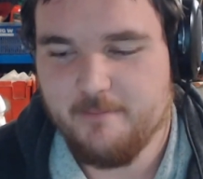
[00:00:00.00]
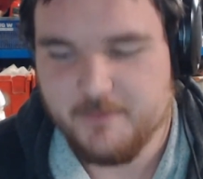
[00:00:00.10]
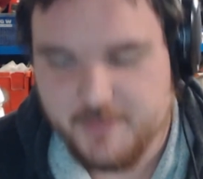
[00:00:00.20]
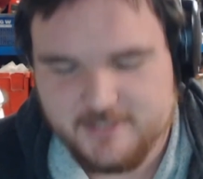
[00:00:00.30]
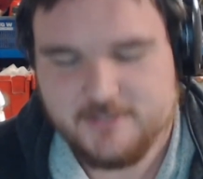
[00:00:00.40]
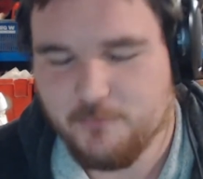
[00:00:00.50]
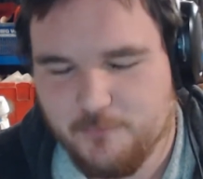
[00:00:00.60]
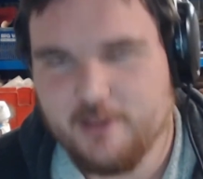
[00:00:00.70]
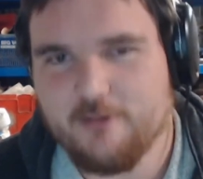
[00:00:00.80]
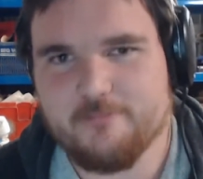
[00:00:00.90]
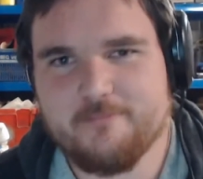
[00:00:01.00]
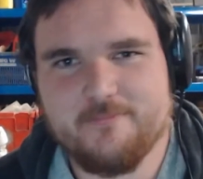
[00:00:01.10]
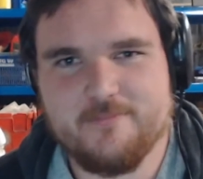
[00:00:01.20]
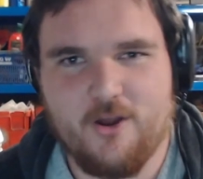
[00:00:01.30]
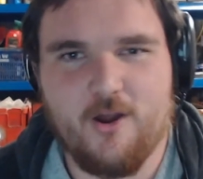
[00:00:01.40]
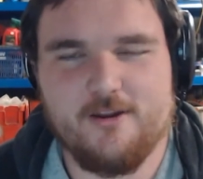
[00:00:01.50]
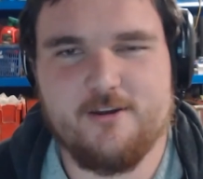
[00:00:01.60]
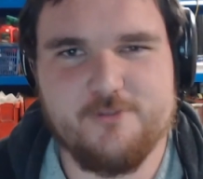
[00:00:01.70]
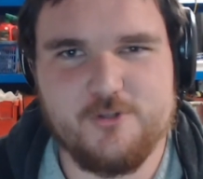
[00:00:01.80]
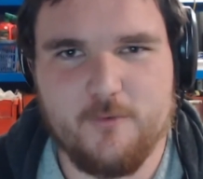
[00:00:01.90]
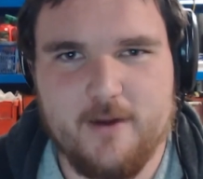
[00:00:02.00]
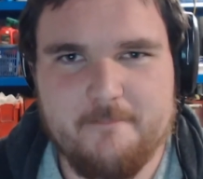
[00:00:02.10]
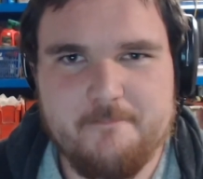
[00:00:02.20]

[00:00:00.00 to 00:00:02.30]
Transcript: But that's the real highlight of Vitoria.